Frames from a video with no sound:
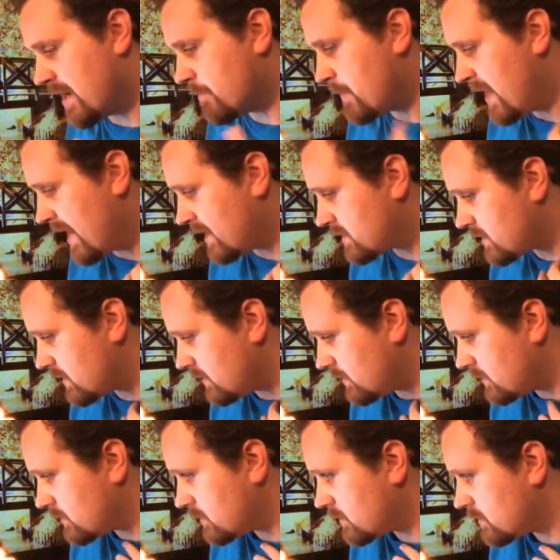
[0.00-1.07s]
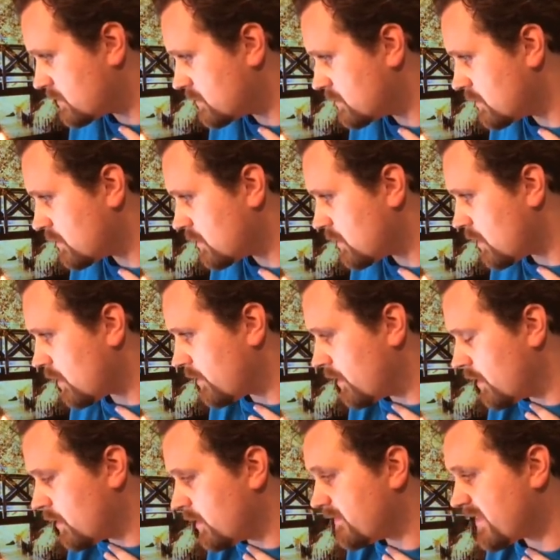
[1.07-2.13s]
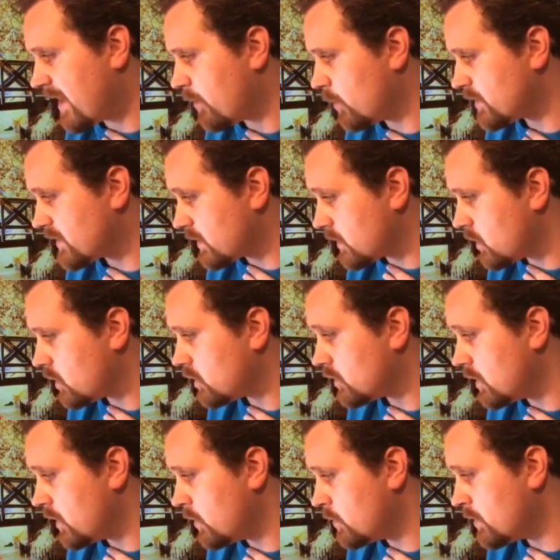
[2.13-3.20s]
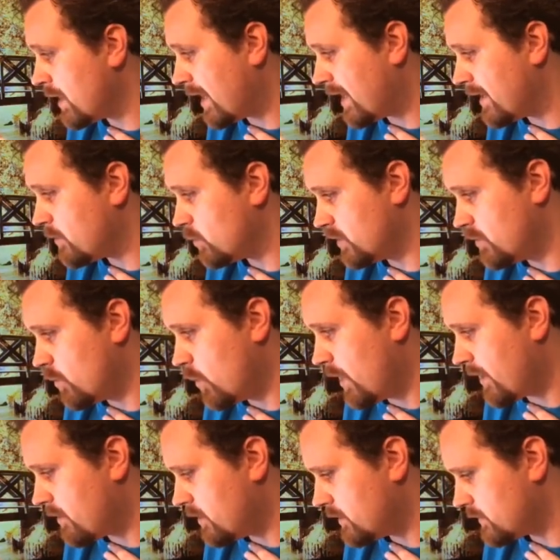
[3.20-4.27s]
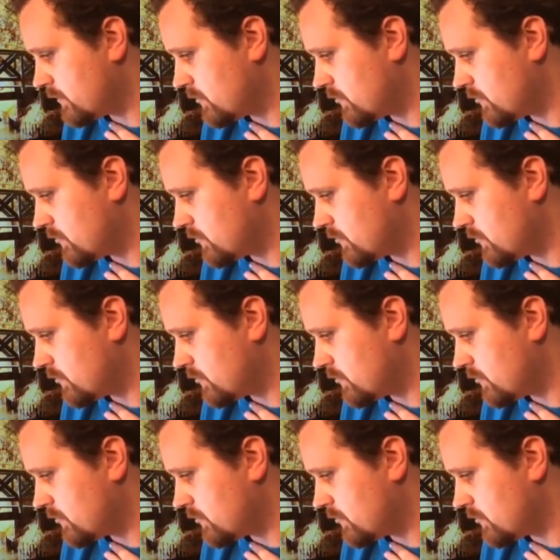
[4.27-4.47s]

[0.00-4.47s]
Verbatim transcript: masculine, although if that was a cologne, I would wear it.